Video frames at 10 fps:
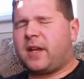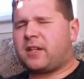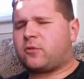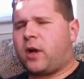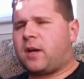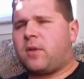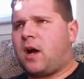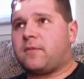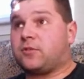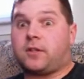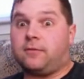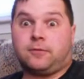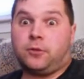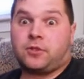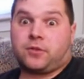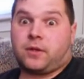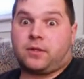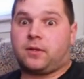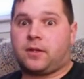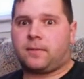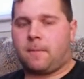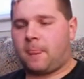not going to write them off as like flukes or anything.